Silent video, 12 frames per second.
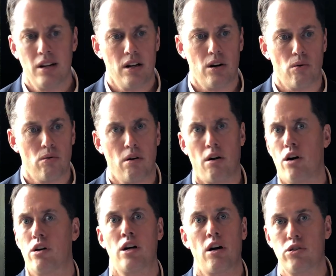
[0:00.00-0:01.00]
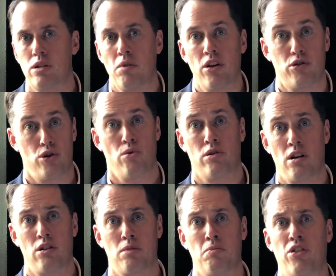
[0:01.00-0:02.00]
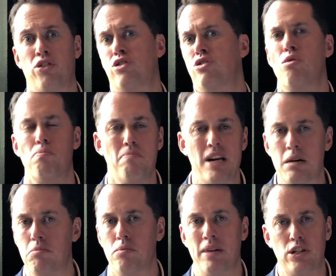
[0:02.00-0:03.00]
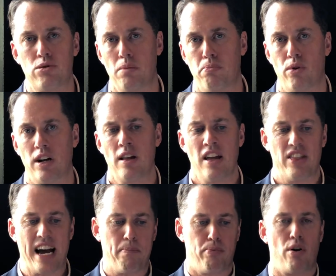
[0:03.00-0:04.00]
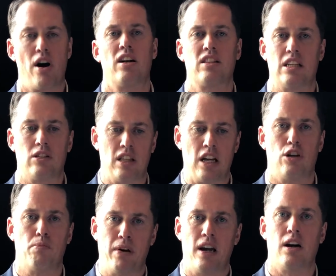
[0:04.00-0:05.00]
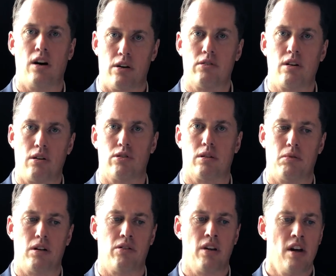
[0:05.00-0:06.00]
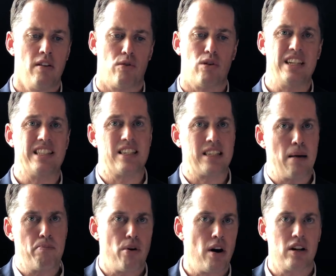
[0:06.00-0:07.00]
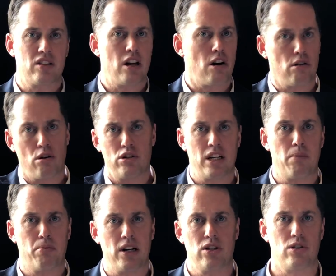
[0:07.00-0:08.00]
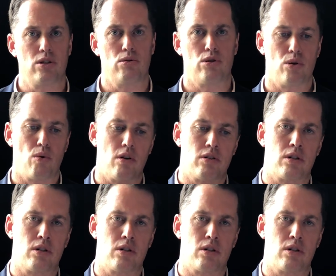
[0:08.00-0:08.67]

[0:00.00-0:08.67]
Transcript: you know, $100 a month, $200 a month, there's no minimum entry point. Mm-hmm. That product that, that you're paying $100 a month or is the same product that our large enterprises use. So